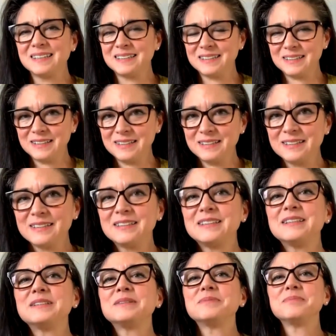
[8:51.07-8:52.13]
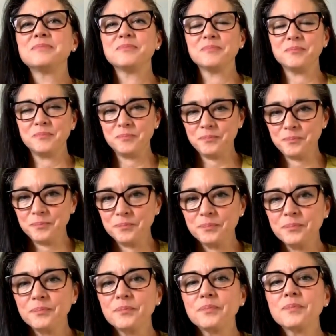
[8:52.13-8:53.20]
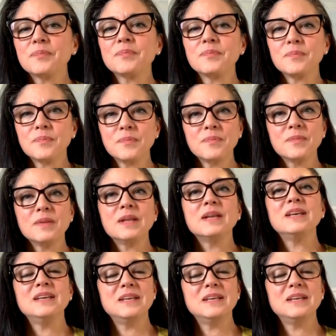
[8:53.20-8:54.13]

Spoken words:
[no speech]